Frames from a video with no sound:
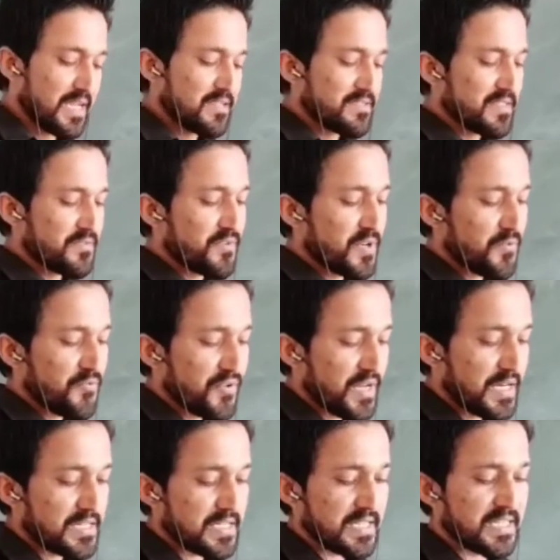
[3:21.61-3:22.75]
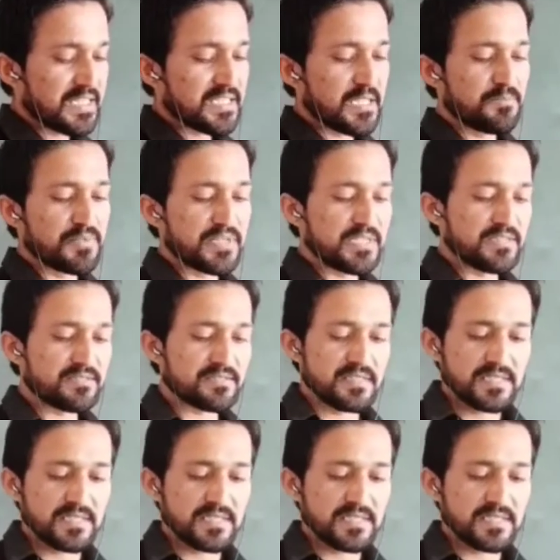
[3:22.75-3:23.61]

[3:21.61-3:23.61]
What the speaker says: as they were fluttering in the breeze,